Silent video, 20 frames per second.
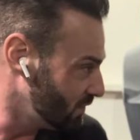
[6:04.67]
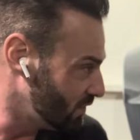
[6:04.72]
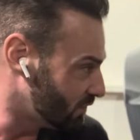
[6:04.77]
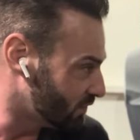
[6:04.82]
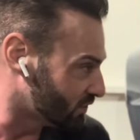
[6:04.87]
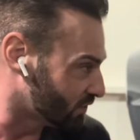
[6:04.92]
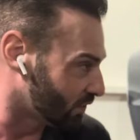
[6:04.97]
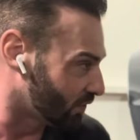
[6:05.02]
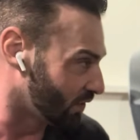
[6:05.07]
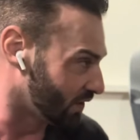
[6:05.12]

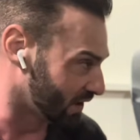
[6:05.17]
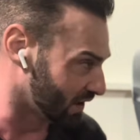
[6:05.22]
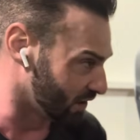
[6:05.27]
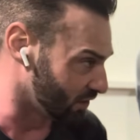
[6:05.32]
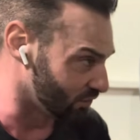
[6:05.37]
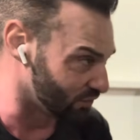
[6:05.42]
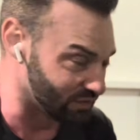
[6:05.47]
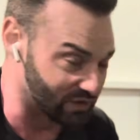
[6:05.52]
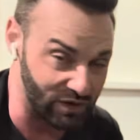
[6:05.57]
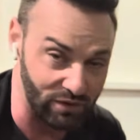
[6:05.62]
So I kind
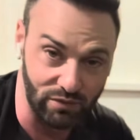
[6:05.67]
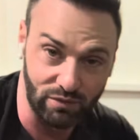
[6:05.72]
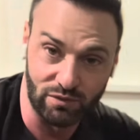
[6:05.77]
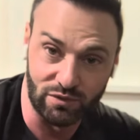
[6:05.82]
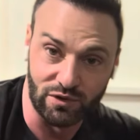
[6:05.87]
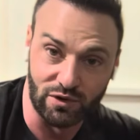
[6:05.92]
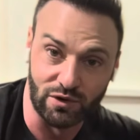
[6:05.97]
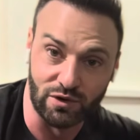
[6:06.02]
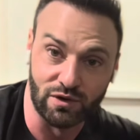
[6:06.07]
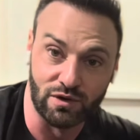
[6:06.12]
of
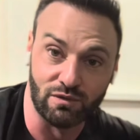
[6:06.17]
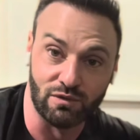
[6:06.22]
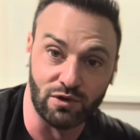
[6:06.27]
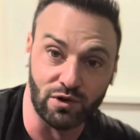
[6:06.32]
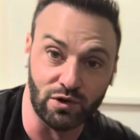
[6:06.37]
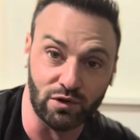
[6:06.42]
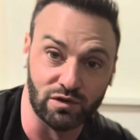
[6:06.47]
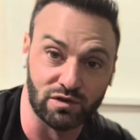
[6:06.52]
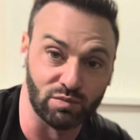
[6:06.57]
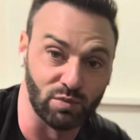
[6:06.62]
felt the
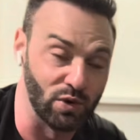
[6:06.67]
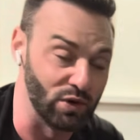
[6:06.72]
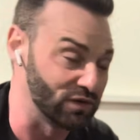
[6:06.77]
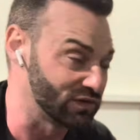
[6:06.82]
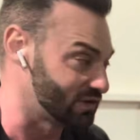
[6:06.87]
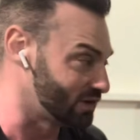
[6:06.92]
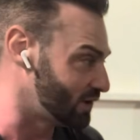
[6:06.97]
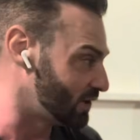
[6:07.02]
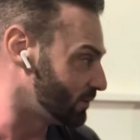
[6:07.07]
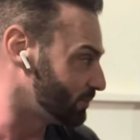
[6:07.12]
low
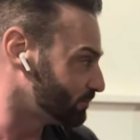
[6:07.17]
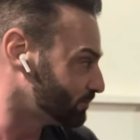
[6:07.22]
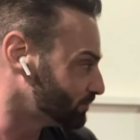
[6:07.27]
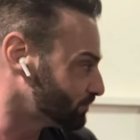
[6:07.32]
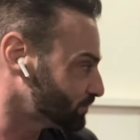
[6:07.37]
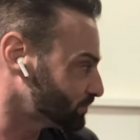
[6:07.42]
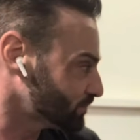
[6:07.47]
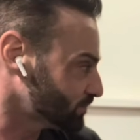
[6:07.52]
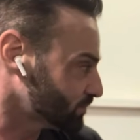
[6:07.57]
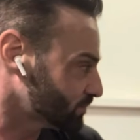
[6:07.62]
spots in it,
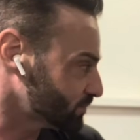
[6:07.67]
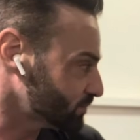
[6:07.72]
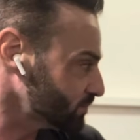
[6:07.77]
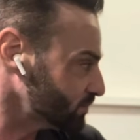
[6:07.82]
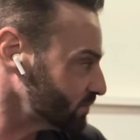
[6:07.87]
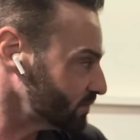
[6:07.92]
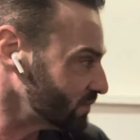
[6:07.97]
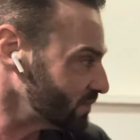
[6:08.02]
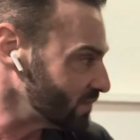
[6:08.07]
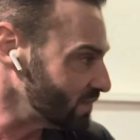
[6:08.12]

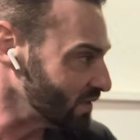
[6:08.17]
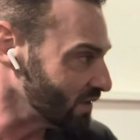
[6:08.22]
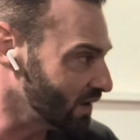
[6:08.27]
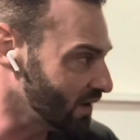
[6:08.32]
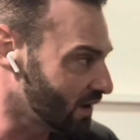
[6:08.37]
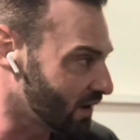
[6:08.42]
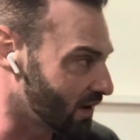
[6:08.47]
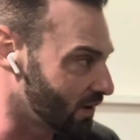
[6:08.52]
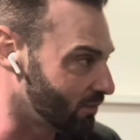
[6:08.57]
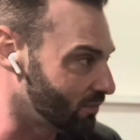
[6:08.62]

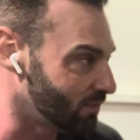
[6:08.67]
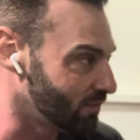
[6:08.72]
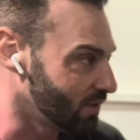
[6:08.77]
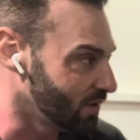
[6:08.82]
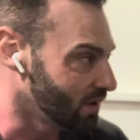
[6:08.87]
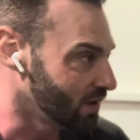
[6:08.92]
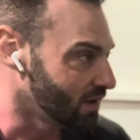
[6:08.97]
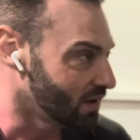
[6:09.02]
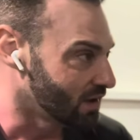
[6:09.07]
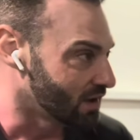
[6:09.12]
and
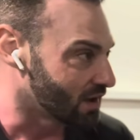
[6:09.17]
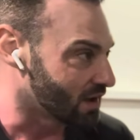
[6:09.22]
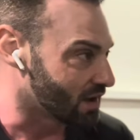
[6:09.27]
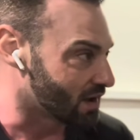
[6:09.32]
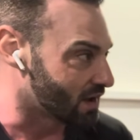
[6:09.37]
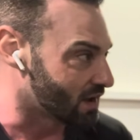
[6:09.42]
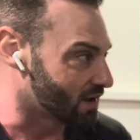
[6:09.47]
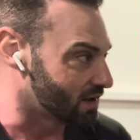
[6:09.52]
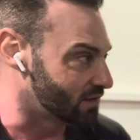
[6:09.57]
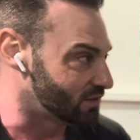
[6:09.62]

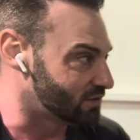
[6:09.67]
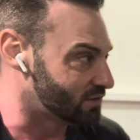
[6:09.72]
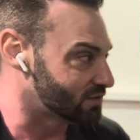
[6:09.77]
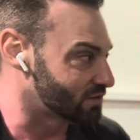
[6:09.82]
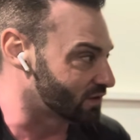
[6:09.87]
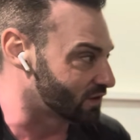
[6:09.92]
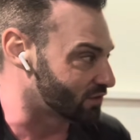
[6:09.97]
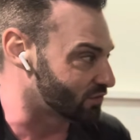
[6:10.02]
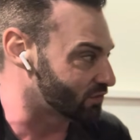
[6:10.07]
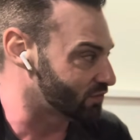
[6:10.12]

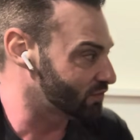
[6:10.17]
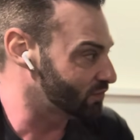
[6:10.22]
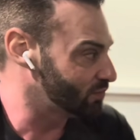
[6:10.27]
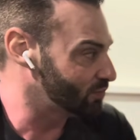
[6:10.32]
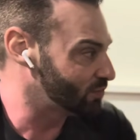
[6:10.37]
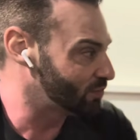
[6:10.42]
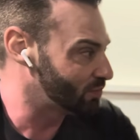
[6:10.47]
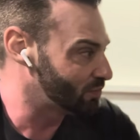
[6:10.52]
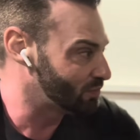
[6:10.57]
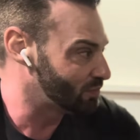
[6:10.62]
I've
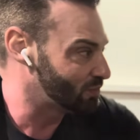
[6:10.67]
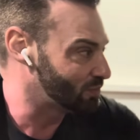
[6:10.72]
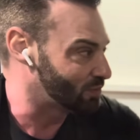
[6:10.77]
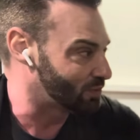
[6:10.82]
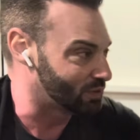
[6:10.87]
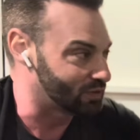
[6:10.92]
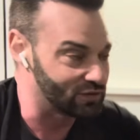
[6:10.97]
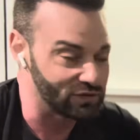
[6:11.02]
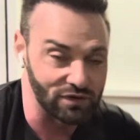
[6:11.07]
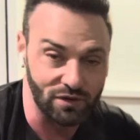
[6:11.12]

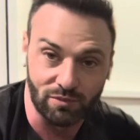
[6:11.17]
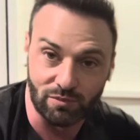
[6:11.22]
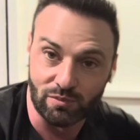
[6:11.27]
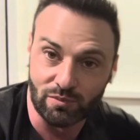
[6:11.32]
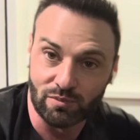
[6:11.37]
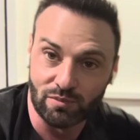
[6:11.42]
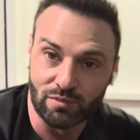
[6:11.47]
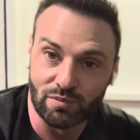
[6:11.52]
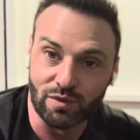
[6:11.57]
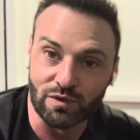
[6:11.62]
put
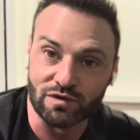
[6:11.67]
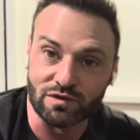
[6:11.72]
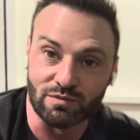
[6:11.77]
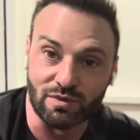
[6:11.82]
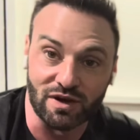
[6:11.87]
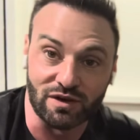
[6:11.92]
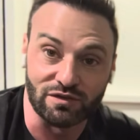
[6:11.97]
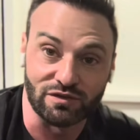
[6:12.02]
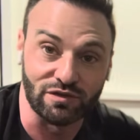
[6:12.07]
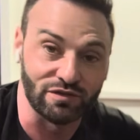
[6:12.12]
some
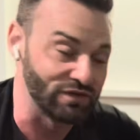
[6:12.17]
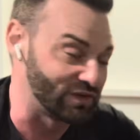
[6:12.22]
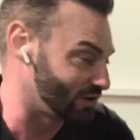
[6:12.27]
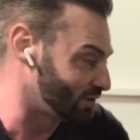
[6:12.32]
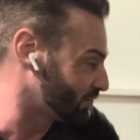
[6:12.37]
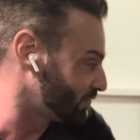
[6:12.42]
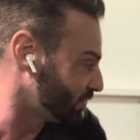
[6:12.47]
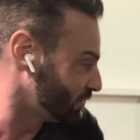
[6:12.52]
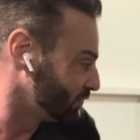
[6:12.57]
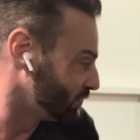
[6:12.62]
extra
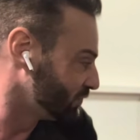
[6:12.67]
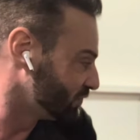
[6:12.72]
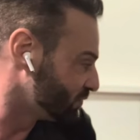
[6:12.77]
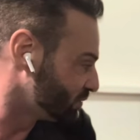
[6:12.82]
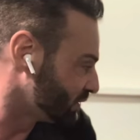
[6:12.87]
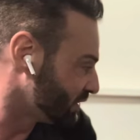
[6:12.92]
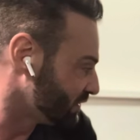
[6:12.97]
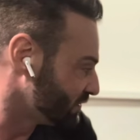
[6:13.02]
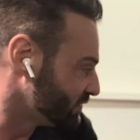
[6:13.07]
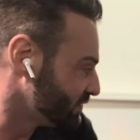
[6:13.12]
filler on those
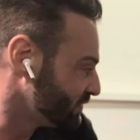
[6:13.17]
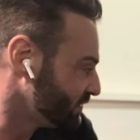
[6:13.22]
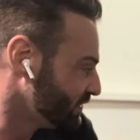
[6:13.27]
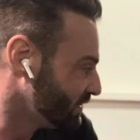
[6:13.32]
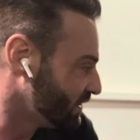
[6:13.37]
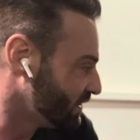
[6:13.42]
bits.